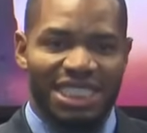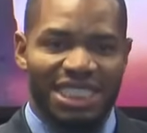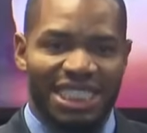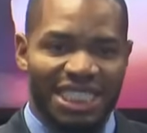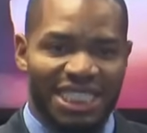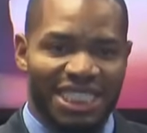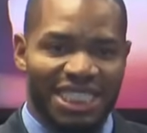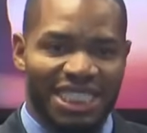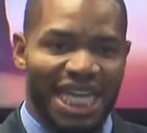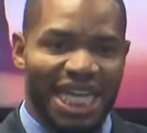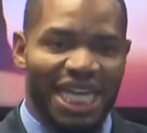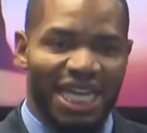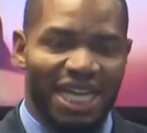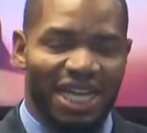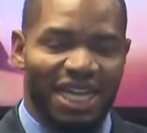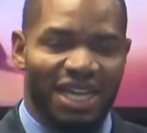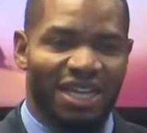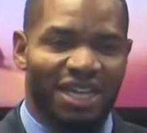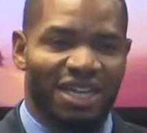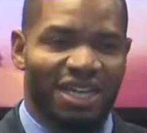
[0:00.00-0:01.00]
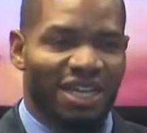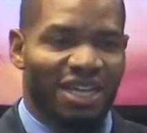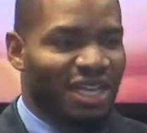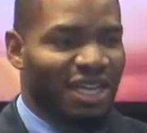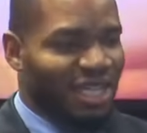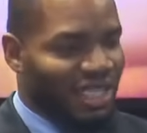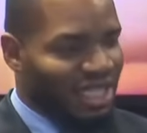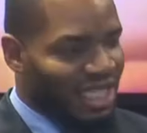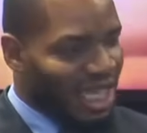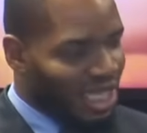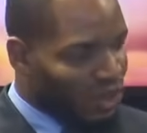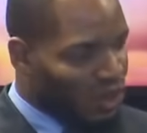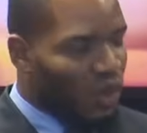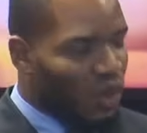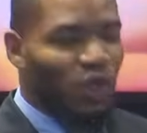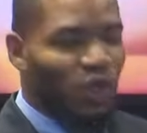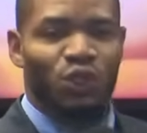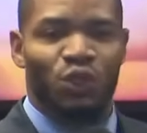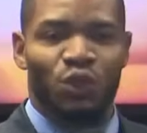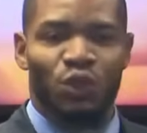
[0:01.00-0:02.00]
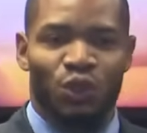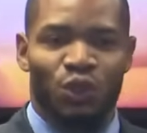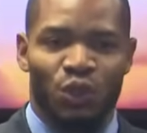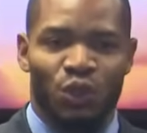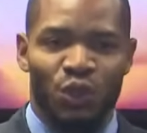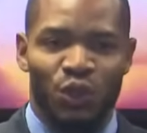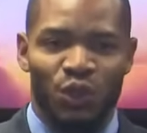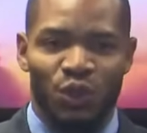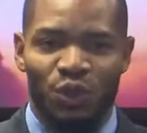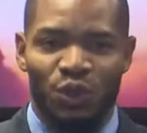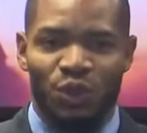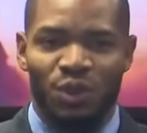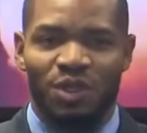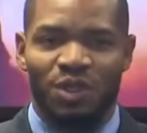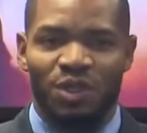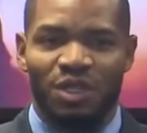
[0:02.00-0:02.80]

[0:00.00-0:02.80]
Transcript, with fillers: desire that God should show you.